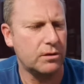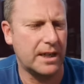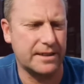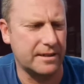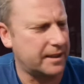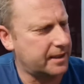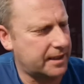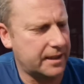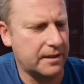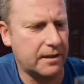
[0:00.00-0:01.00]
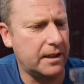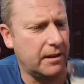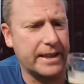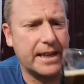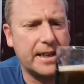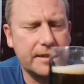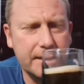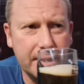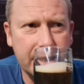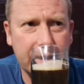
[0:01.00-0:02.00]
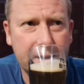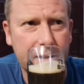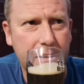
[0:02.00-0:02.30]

Oh, that's nice. I like that, actually, yeah.